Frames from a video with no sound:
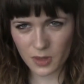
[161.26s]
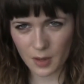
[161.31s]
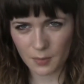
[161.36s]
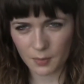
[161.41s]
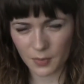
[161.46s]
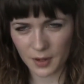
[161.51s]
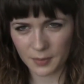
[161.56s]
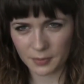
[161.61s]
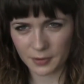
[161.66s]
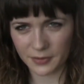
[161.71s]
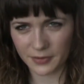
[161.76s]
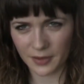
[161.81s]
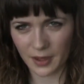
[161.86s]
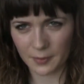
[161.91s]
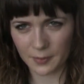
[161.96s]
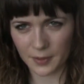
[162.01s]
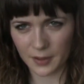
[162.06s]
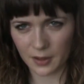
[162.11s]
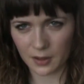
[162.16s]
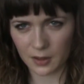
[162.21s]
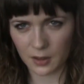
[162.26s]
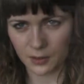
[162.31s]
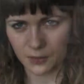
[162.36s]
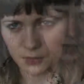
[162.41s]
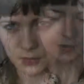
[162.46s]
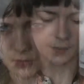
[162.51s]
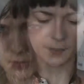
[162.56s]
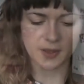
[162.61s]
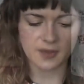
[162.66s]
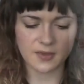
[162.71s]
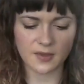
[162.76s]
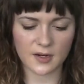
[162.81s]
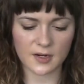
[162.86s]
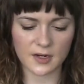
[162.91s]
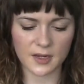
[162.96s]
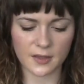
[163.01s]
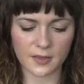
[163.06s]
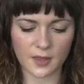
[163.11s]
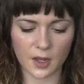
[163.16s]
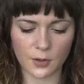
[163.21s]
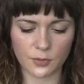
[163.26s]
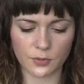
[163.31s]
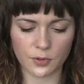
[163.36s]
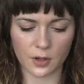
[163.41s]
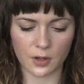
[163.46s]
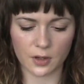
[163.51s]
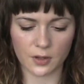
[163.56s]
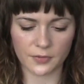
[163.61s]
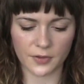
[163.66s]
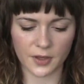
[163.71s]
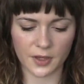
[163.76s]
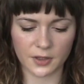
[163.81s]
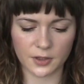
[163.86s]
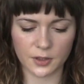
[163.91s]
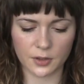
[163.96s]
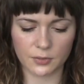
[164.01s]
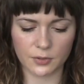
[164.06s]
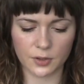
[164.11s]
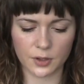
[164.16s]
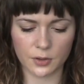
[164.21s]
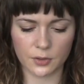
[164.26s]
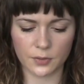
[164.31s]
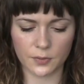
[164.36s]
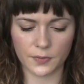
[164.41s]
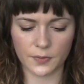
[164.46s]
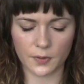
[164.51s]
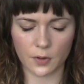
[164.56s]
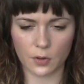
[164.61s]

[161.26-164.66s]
I might bring that a bit closer. It's basically a toner that you use